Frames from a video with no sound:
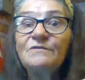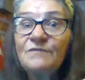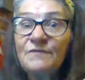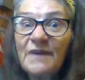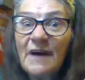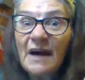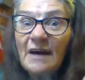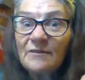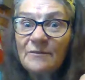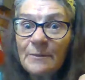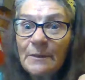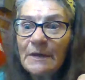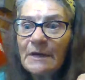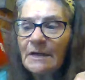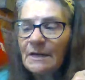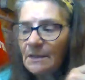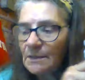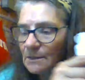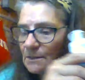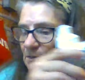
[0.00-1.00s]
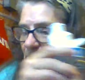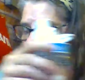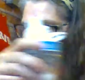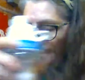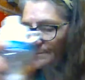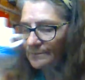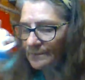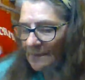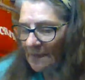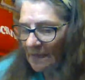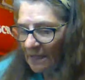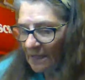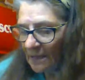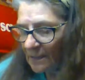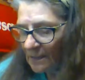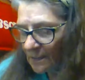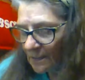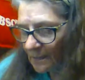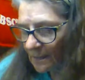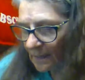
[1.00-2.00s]
Five bucks.
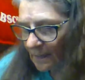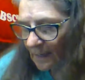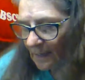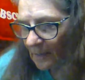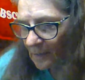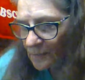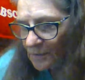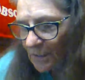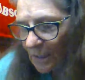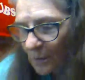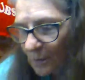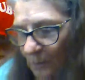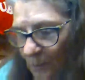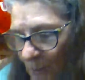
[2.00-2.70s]
I'll talk